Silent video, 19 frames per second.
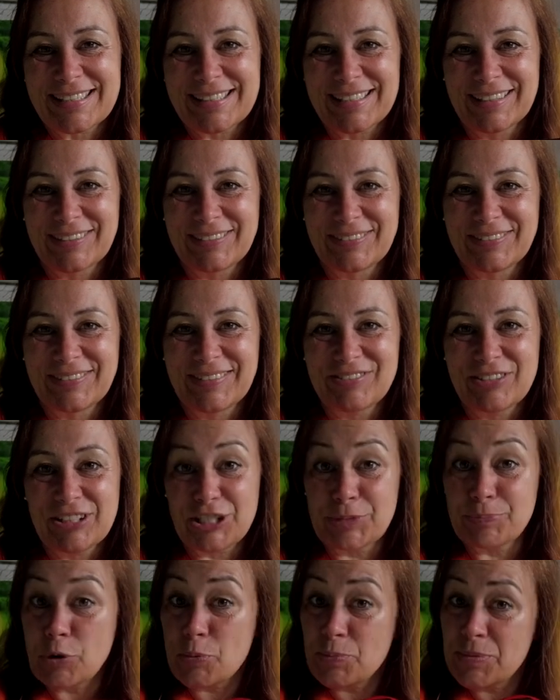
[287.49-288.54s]
So
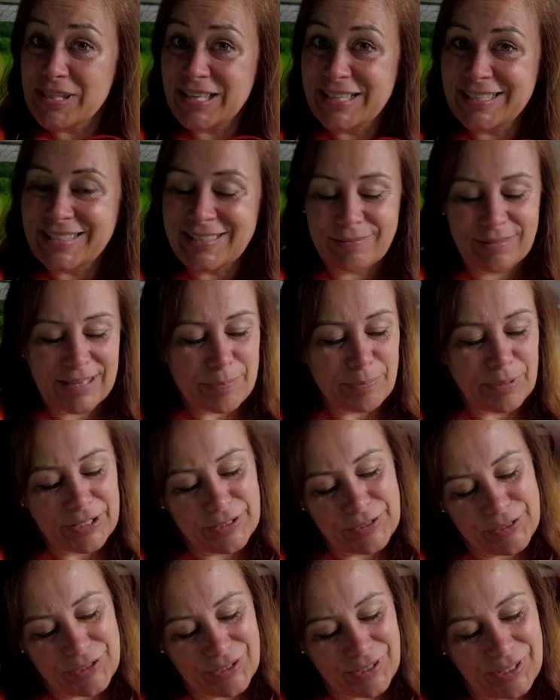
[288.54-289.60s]
Richard bought me this a couple of
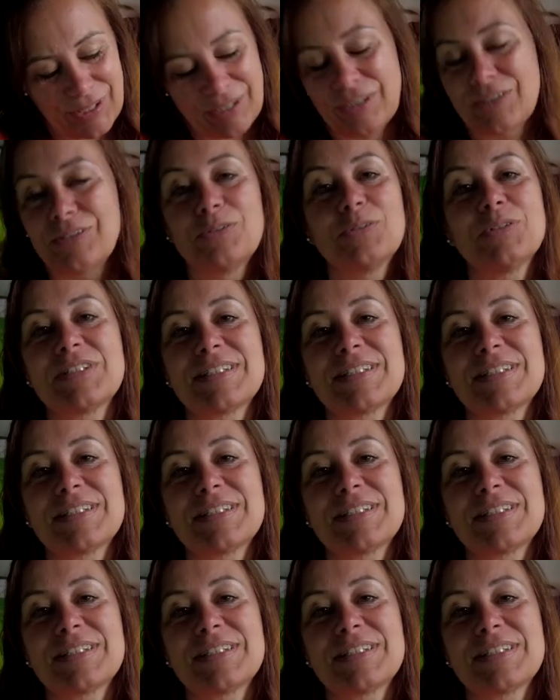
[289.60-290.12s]
years ago,